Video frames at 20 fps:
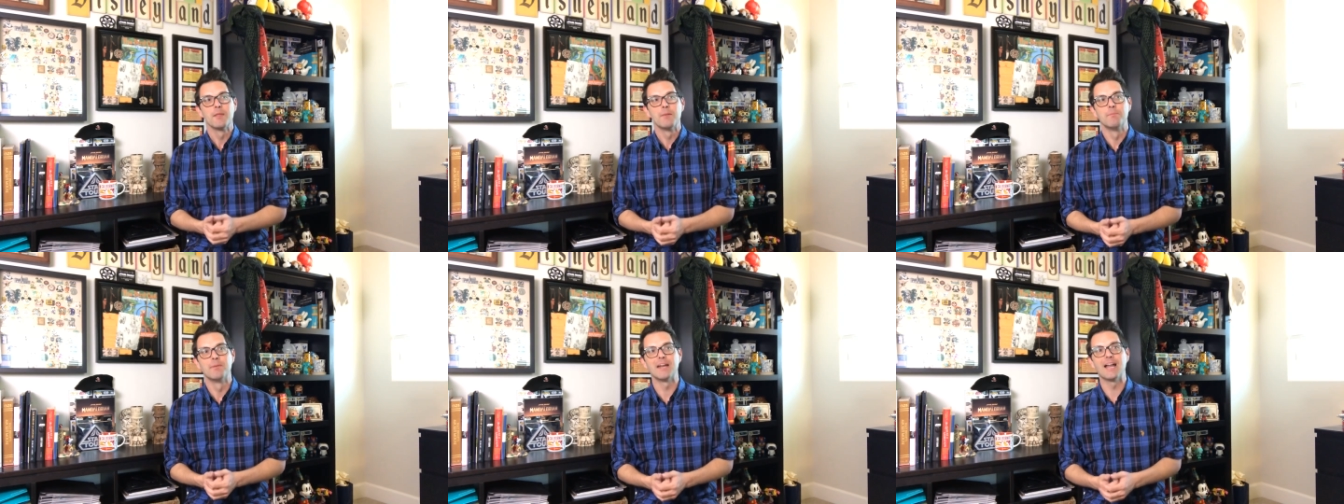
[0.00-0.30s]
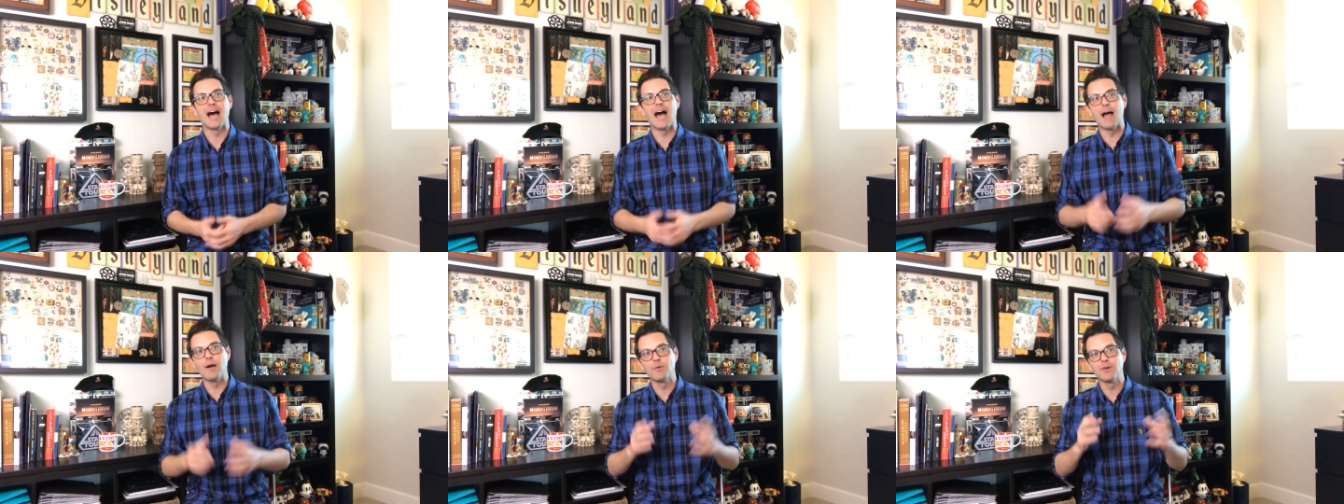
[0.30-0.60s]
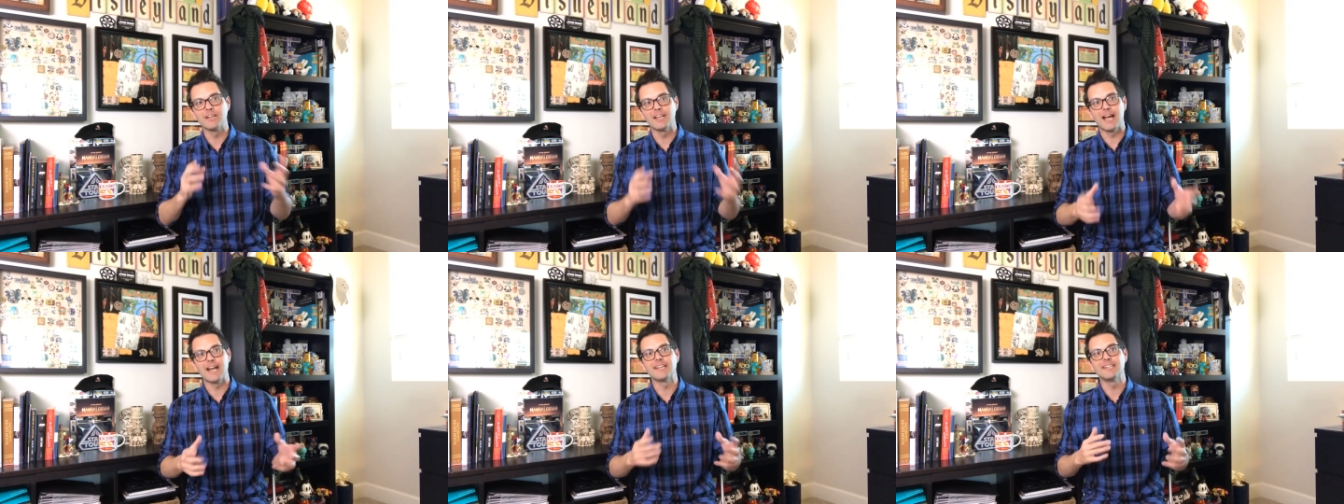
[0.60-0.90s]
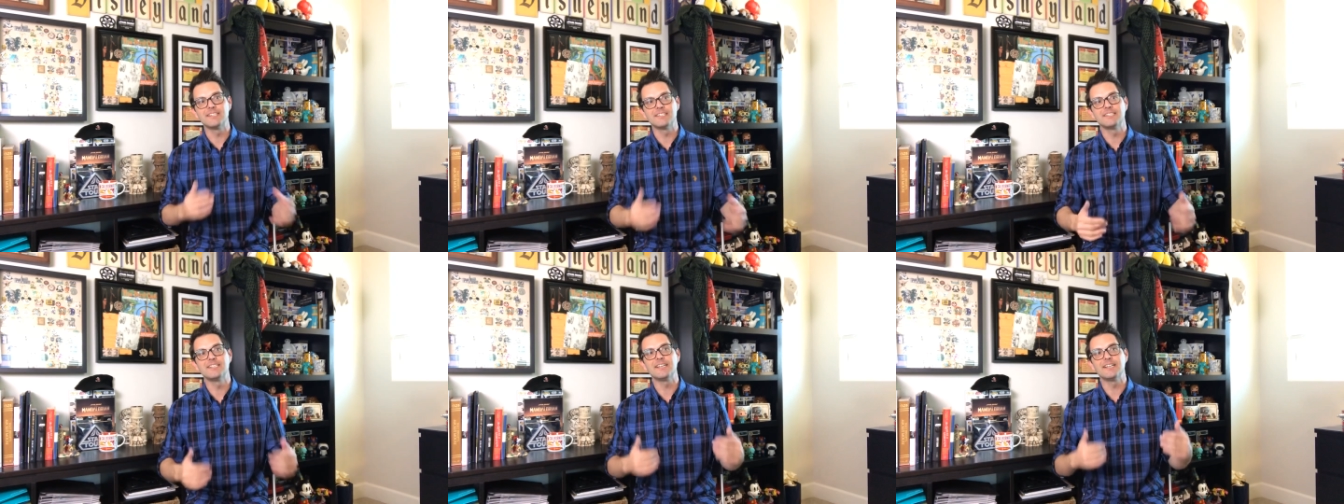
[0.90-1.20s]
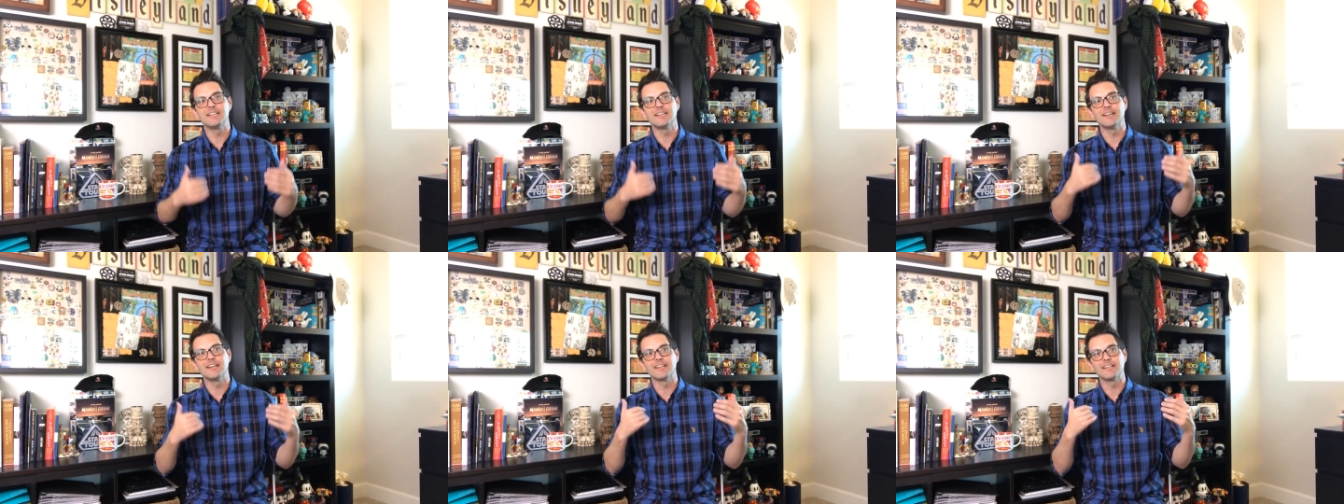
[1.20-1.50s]
But I would like to
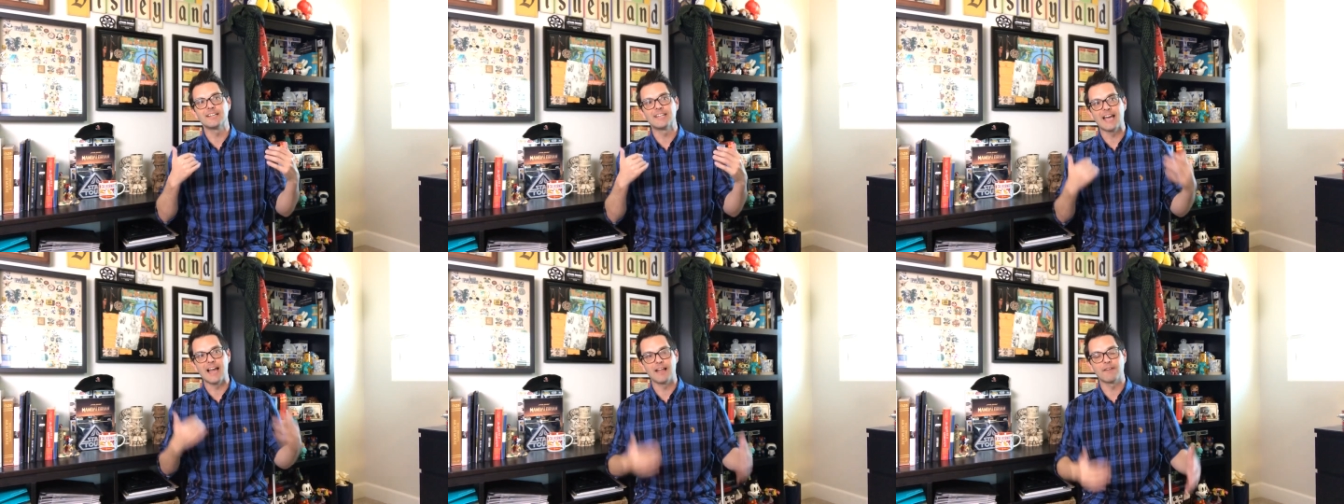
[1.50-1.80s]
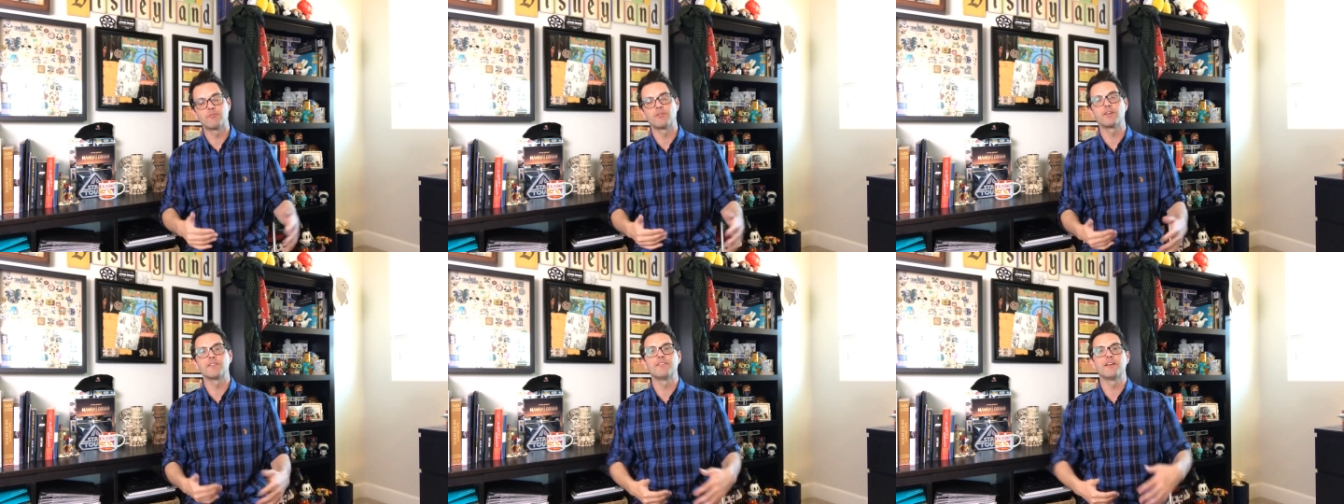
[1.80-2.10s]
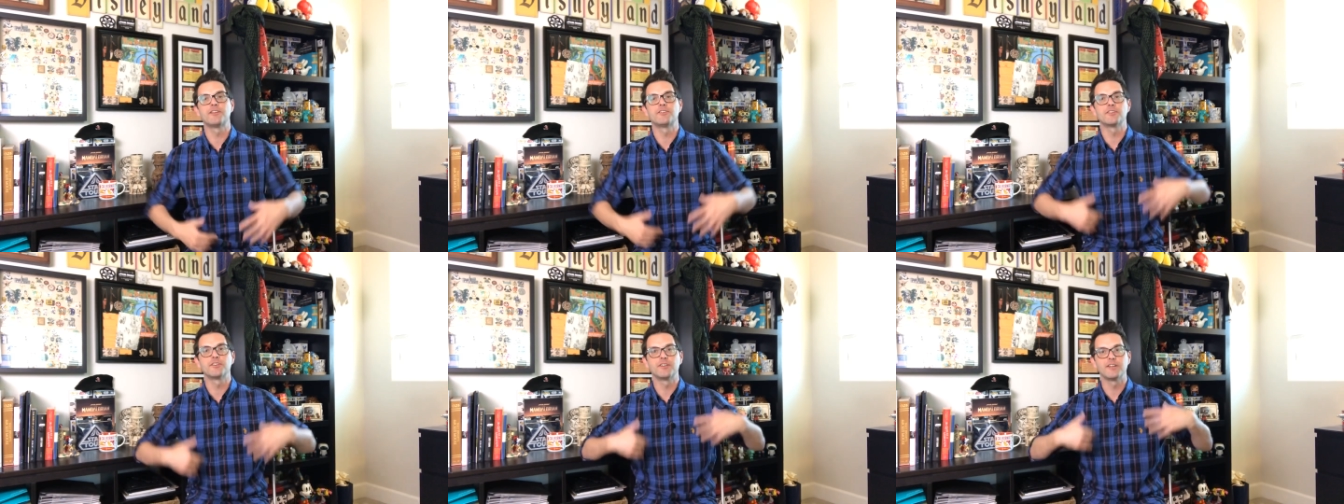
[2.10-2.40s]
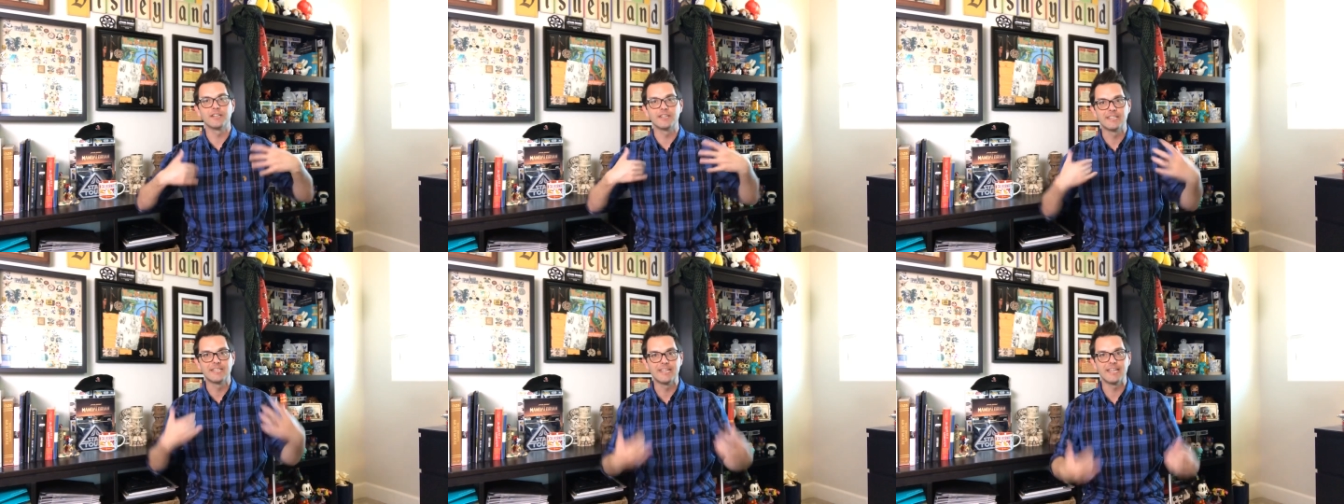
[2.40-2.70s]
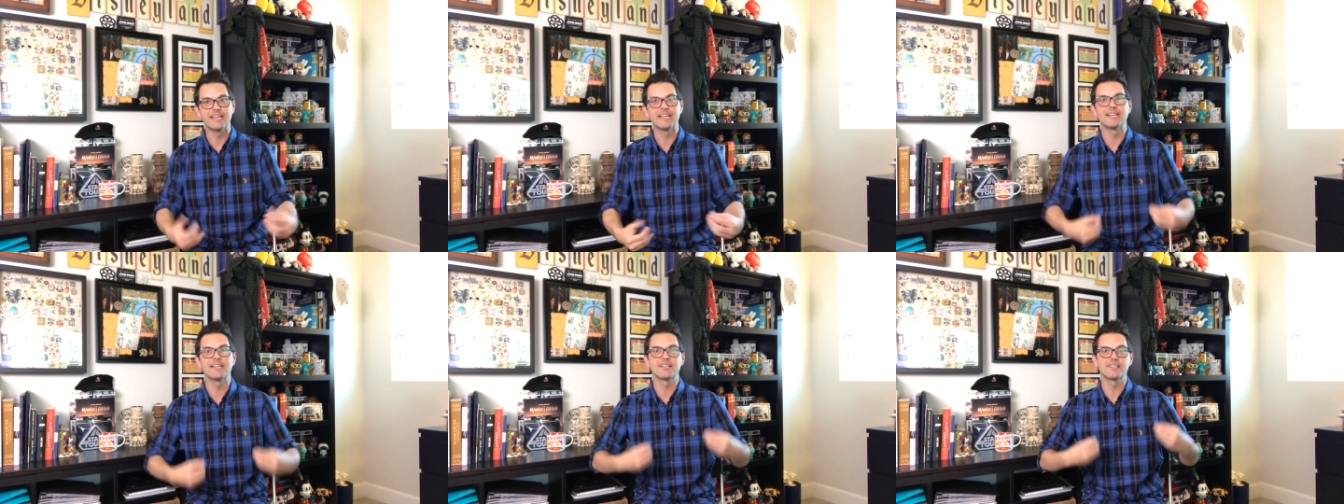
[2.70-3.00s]
see California Adventure
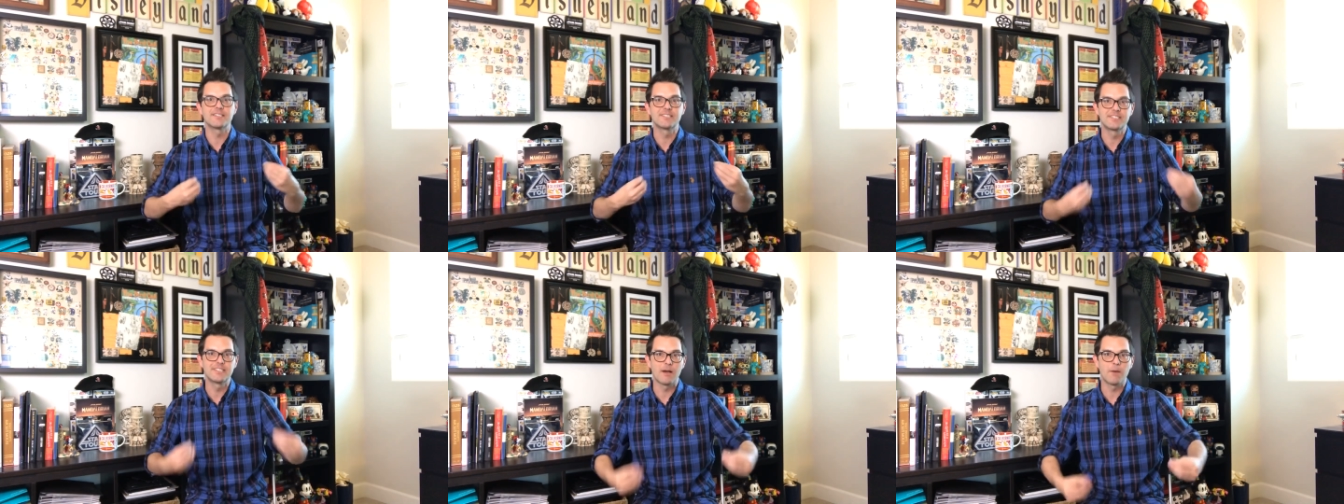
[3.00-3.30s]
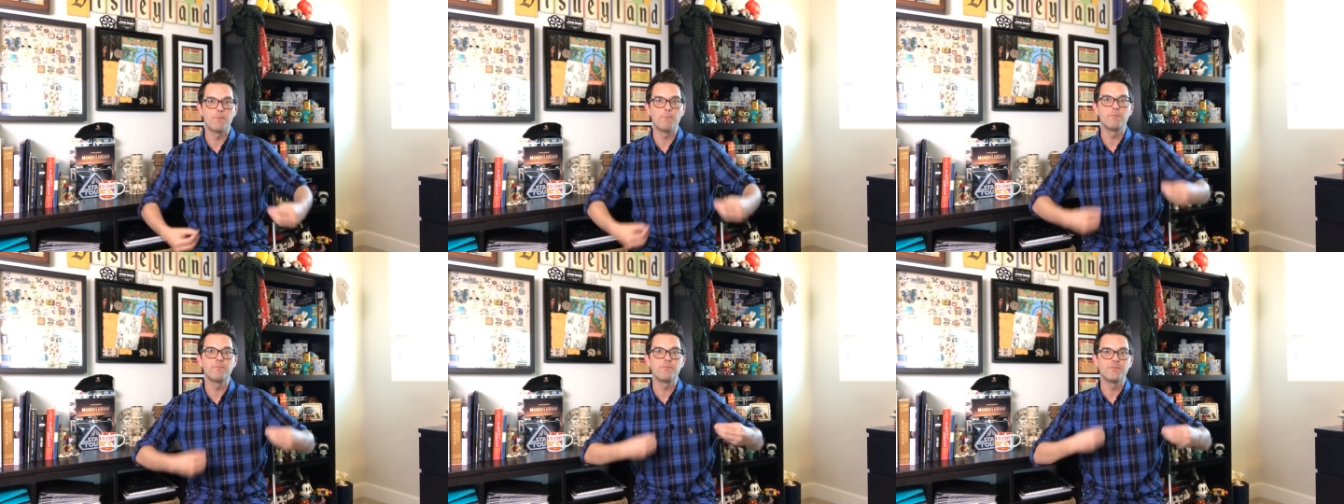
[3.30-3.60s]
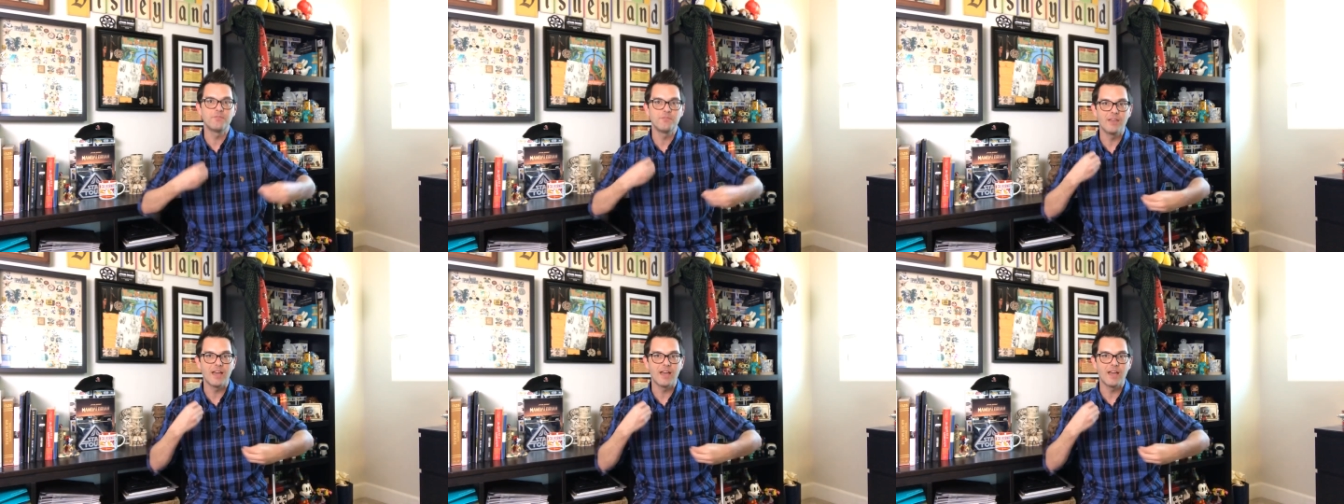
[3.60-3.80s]
get some